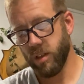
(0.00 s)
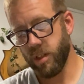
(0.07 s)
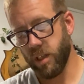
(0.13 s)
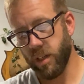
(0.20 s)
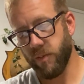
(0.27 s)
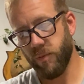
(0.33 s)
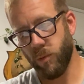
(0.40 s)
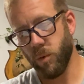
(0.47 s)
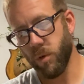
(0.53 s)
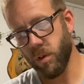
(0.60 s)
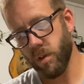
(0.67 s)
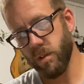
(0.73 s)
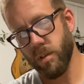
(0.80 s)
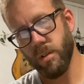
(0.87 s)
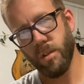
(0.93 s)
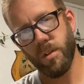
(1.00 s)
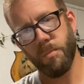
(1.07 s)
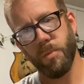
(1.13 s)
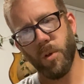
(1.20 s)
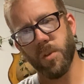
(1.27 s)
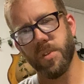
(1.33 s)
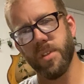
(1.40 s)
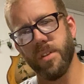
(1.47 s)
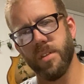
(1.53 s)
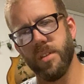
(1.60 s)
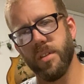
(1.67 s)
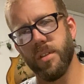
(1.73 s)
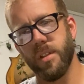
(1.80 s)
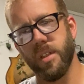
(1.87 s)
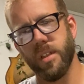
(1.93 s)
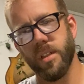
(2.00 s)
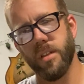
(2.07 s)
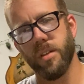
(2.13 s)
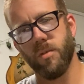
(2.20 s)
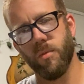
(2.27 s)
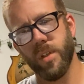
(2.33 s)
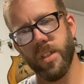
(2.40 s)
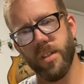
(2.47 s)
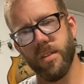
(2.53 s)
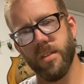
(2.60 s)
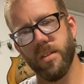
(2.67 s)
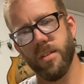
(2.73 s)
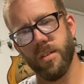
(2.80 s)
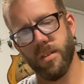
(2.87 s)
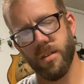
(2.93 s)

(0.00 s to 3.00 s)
Check for pulses in the wrist,